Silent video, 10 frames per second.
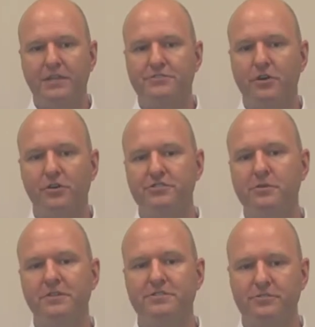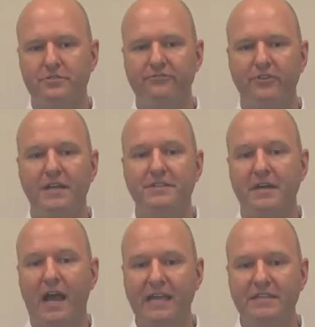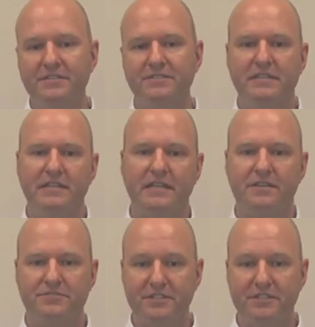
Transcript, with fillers: It's also been certified to IEC